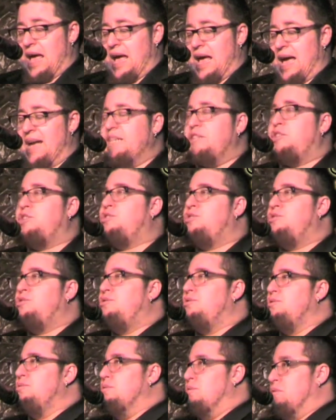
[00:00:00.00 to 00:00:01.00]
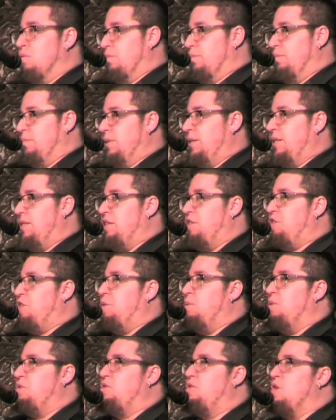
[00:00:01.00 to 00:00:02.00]
I assumed that
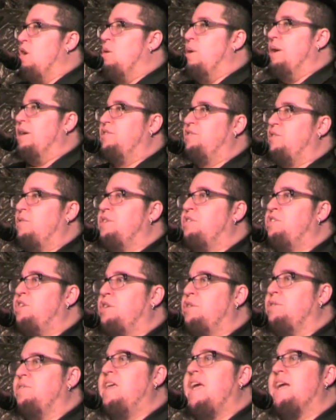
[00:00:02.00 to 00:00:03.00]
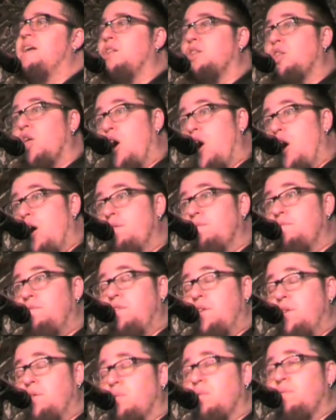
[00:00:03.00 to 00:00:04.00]
she was going so that she could take a long
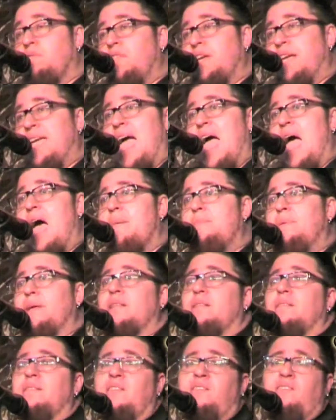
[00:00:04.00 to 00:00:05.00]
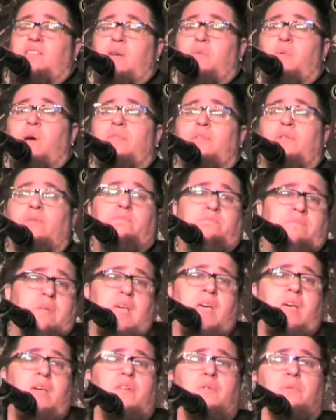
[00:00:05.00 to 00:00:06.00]
view of the cabin to see whether
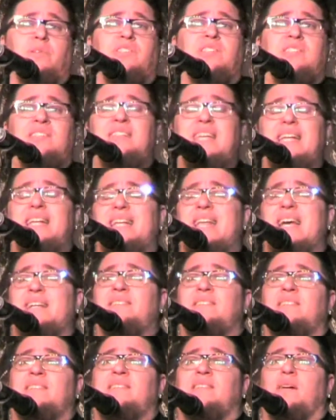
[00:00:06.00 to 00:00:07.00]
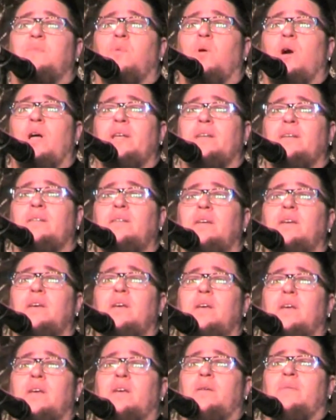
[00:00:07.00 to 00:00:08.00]
there was a seat next to someone
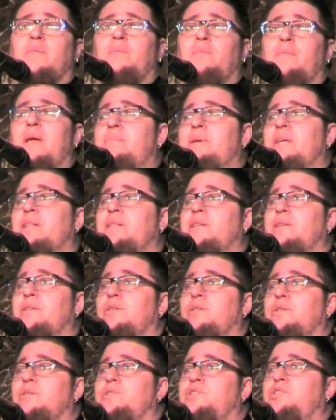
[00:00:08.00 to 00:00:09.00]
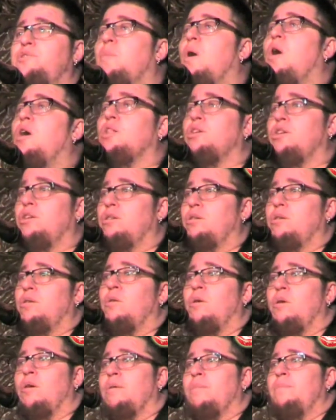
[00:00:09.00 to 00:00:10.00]
maybe a little smaller,
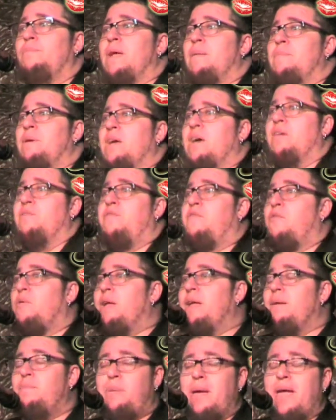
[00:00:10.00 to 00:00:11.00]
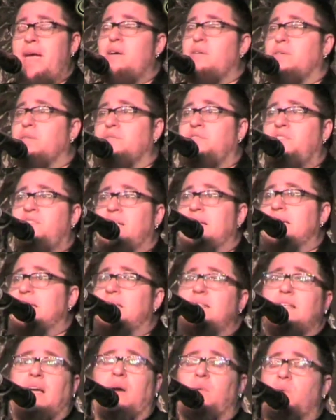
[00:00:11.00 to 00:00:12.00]
or maybe a free pair of
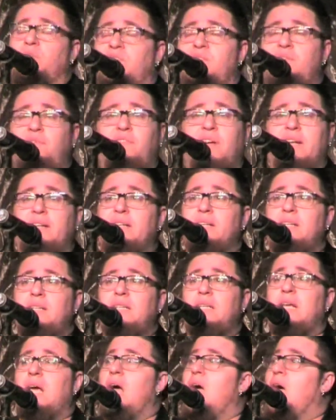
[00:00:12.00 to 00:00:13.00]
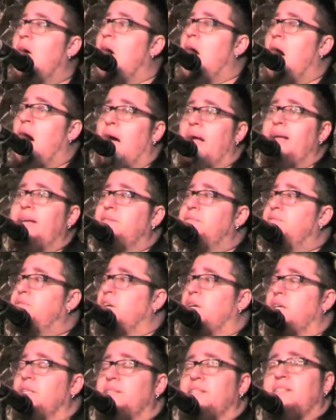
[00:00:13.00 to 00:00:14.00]
seats. I wasn't offended. I have
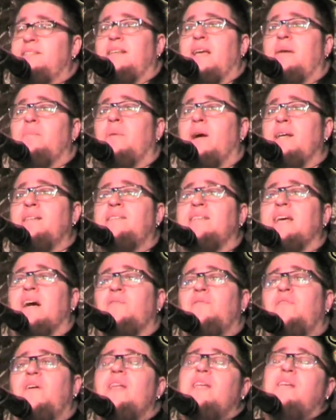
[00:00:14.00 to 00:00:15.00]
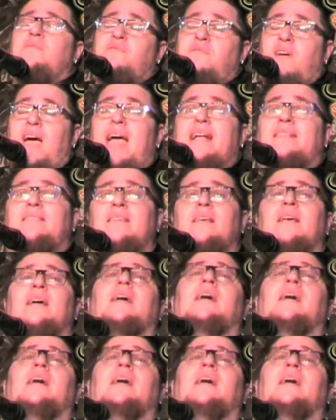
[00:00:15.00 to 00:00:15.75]
done the same myself, and in fact,